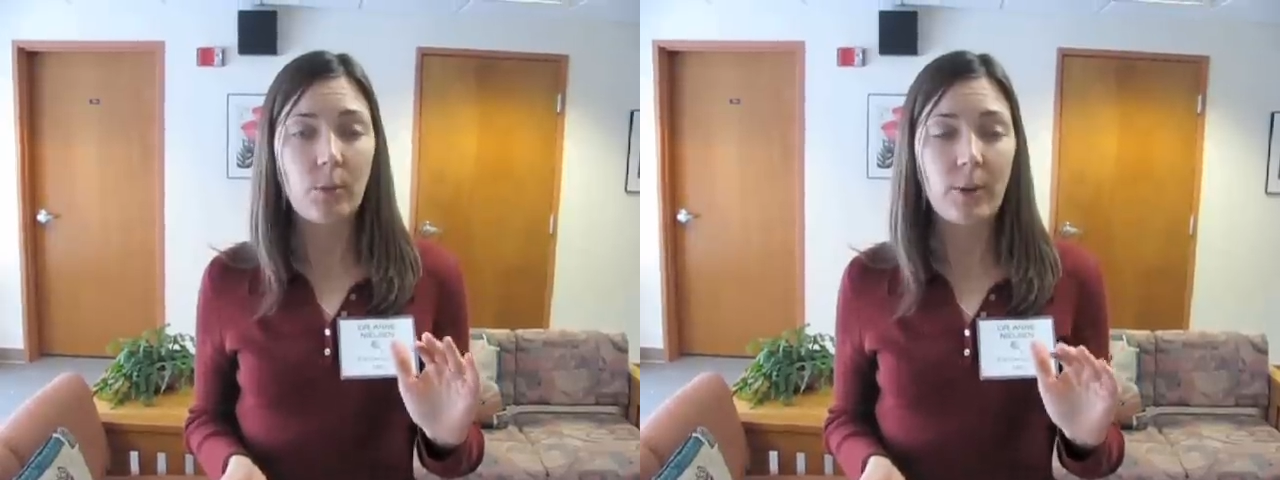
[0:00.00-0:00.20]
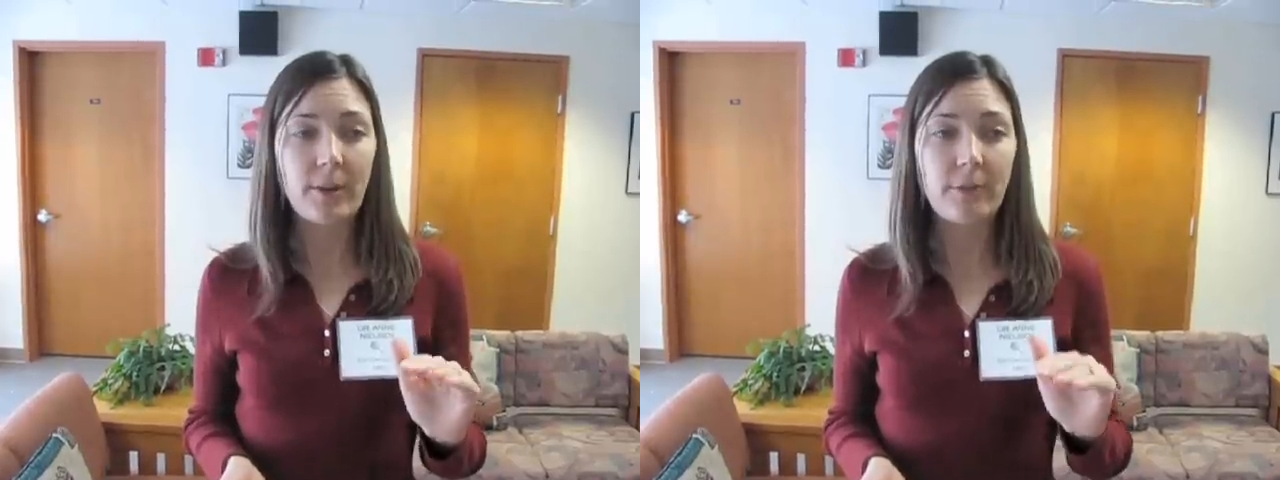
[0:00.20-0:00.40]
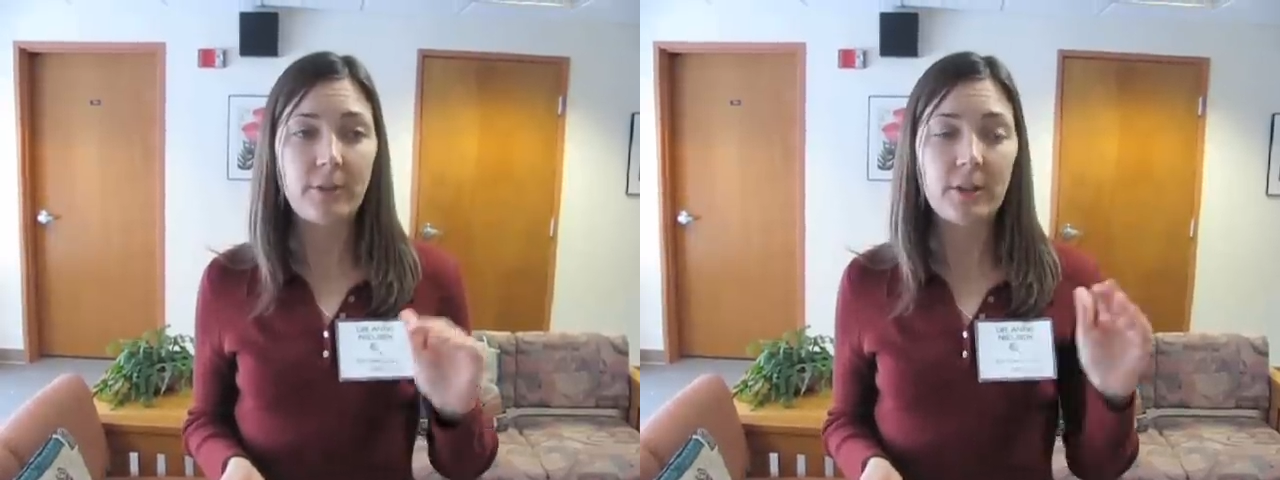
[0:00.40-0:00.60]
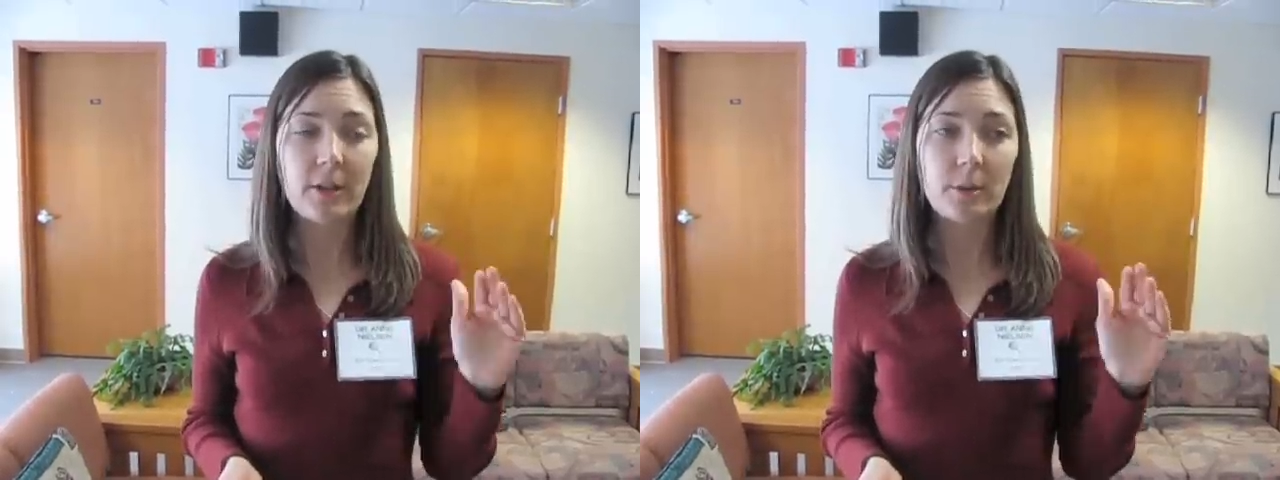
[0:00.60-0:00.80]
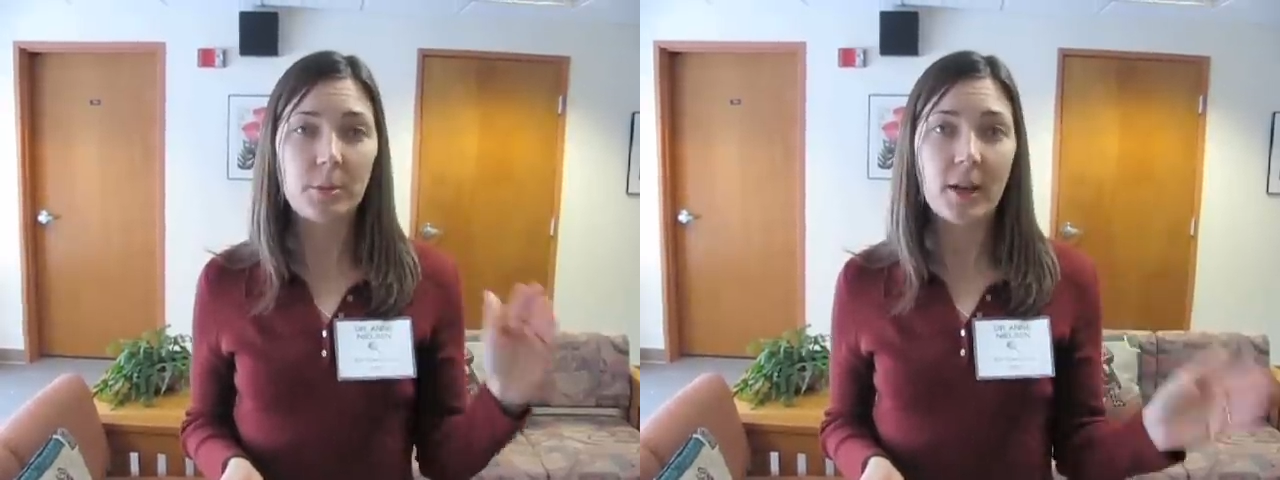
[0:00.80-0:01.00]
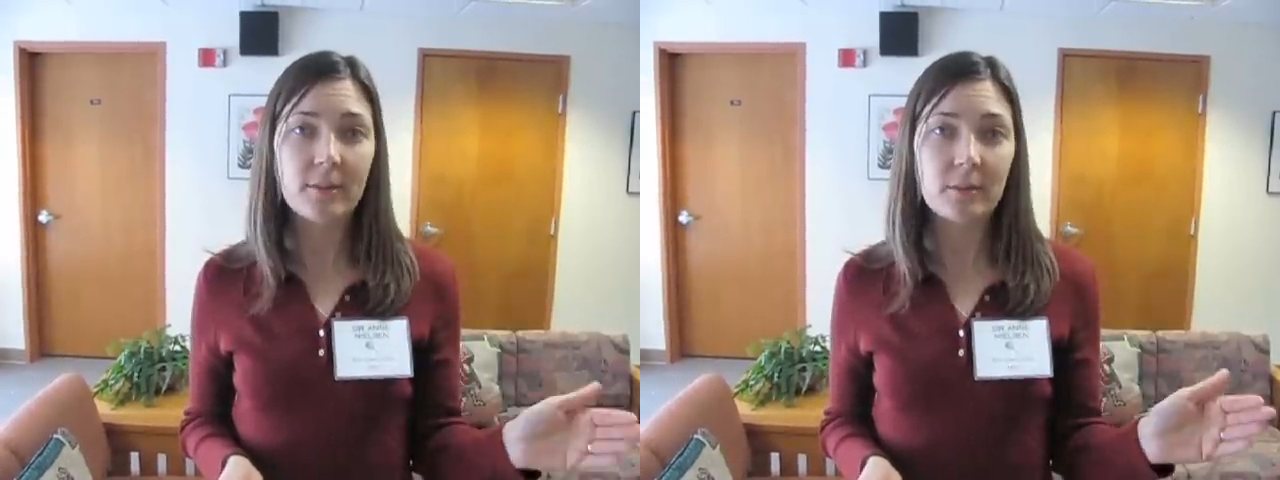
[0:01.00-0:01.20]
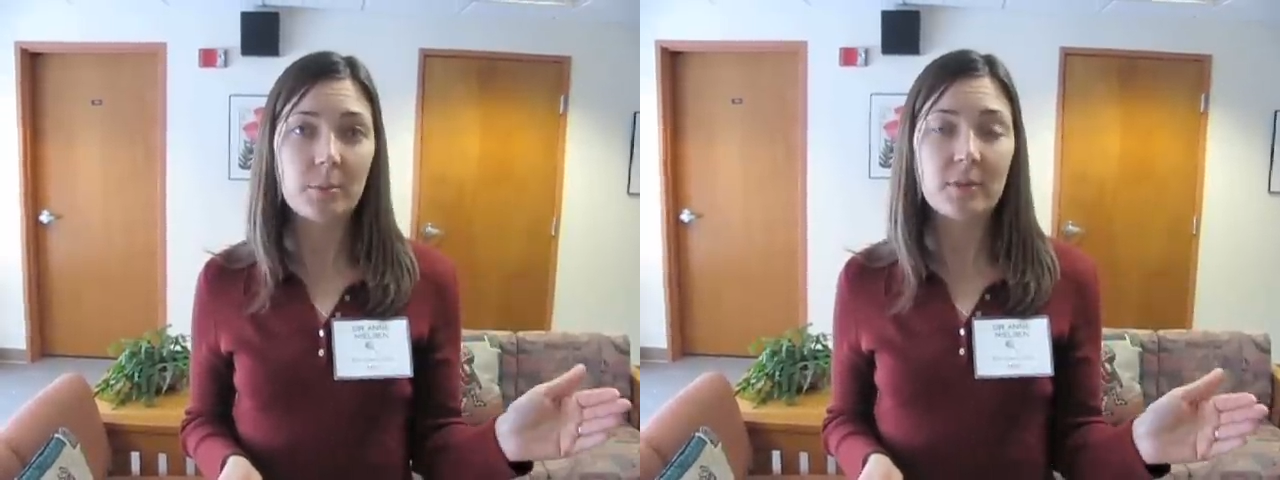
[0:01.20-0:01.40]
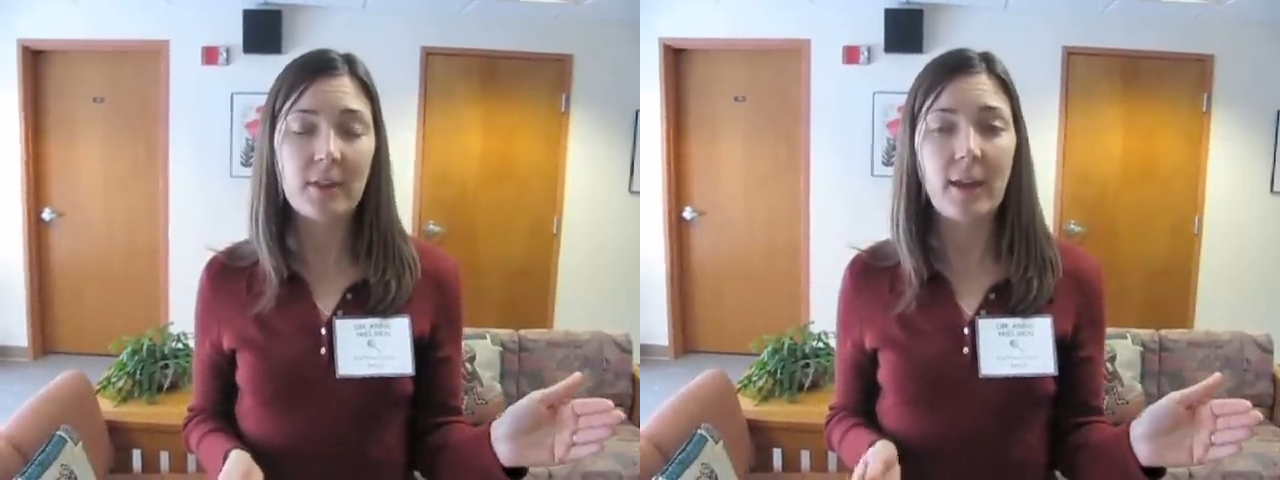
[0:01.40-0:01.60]
when they feed on the
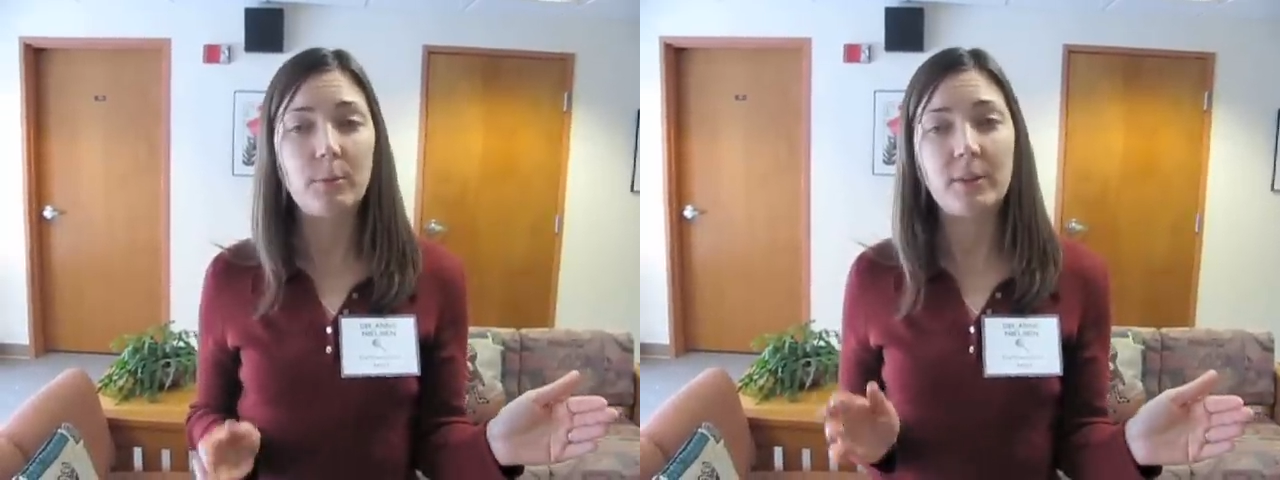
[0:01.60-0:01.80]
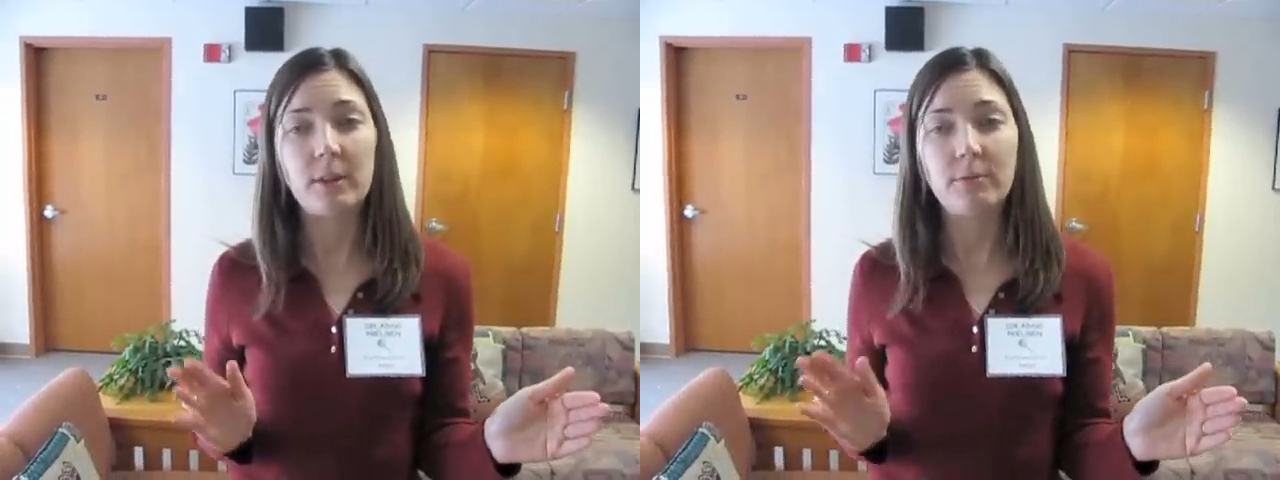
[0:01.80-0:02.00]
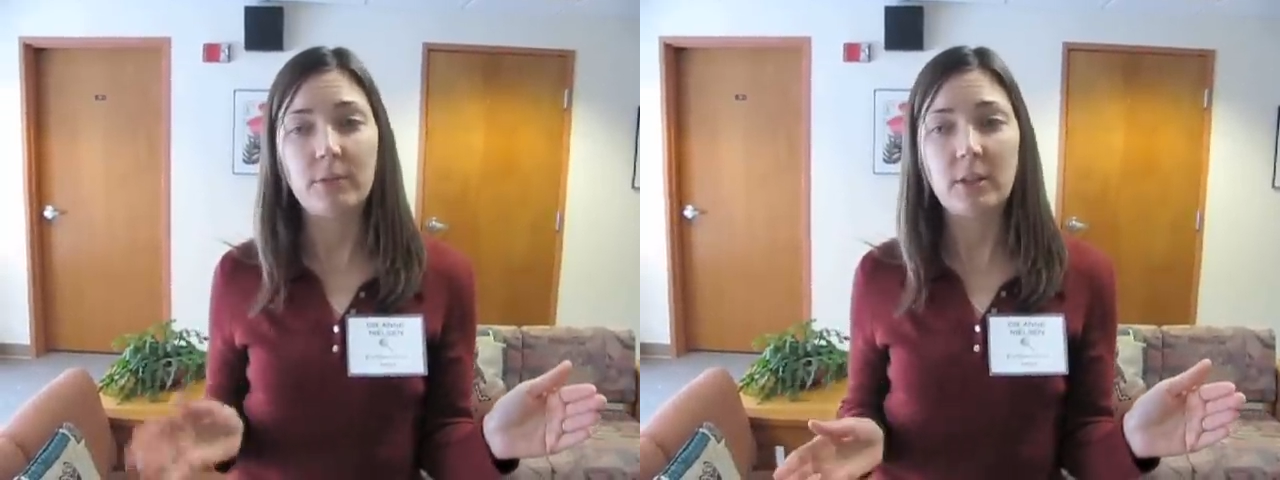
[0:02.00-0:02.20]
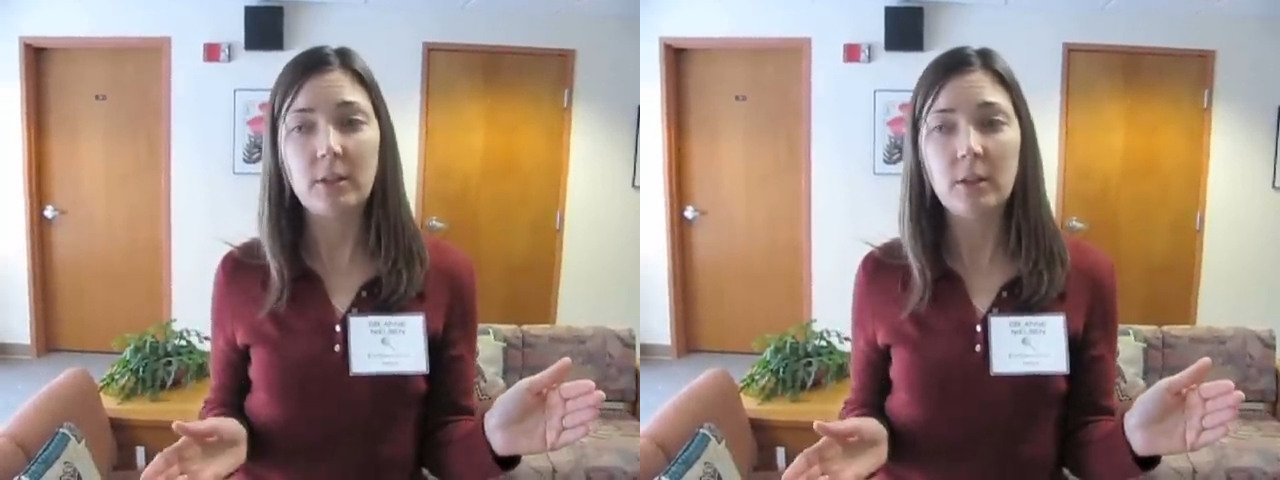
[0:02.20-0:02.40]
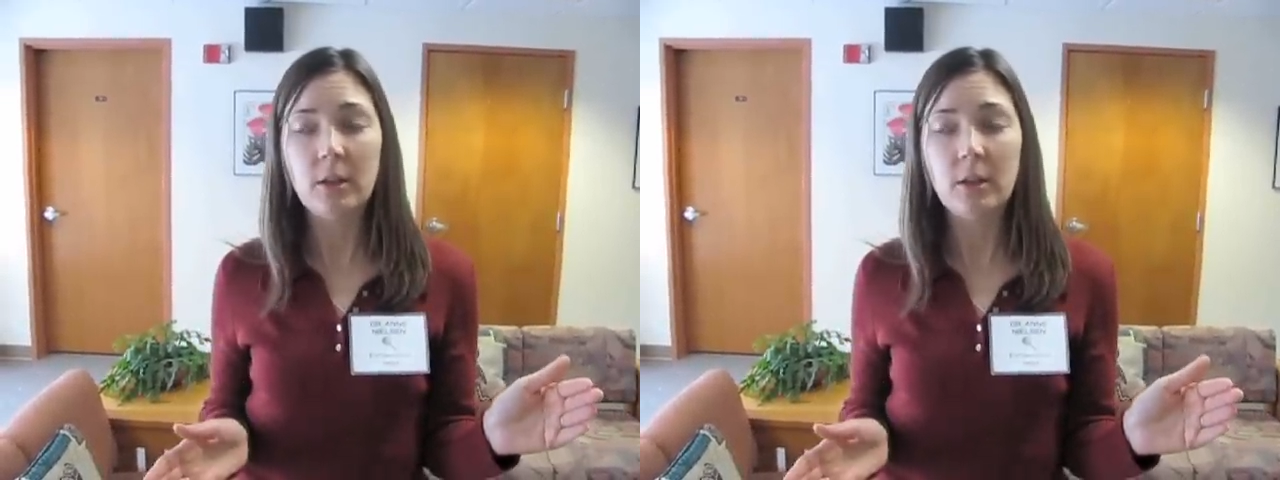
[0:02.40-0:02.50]
blossoms and when they feed